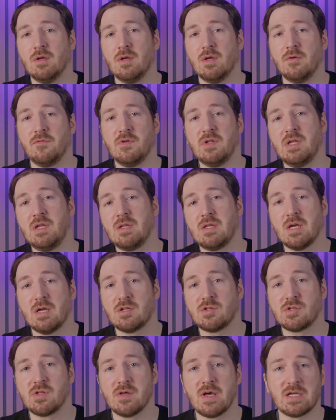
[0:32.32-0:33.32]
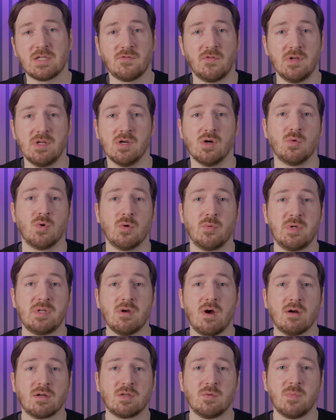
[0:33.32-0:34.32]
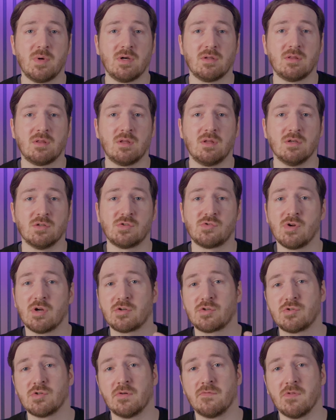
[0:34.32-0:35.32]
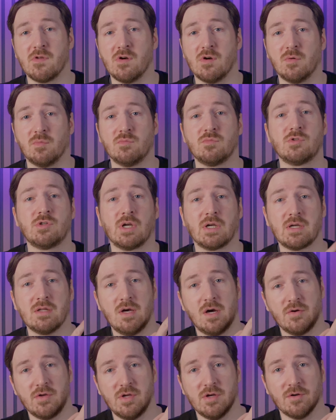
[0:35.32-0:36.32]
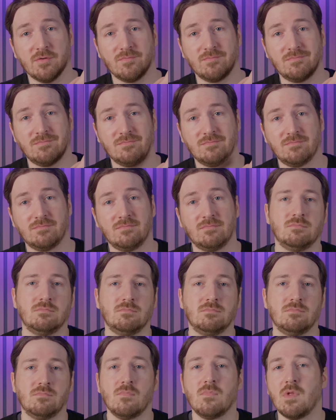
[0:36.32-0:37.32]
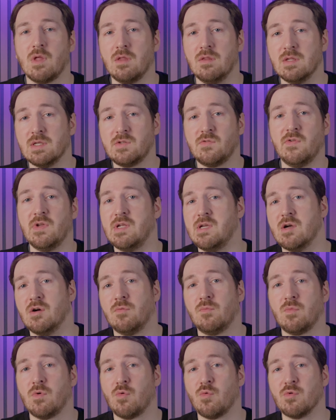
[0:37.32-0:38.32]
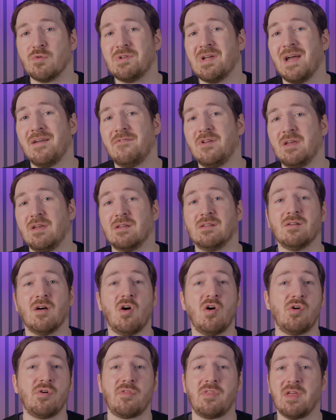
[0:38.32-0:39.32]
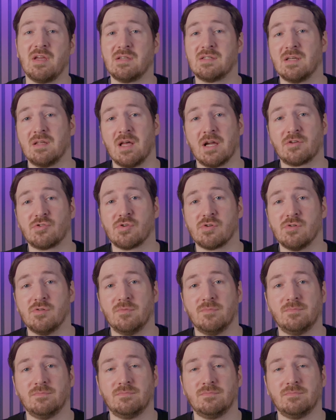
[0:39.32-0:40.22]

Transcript: If you didn't catch the last video where we talked about the structure of the home, check it out here. In this video, we're diving into all things electrical.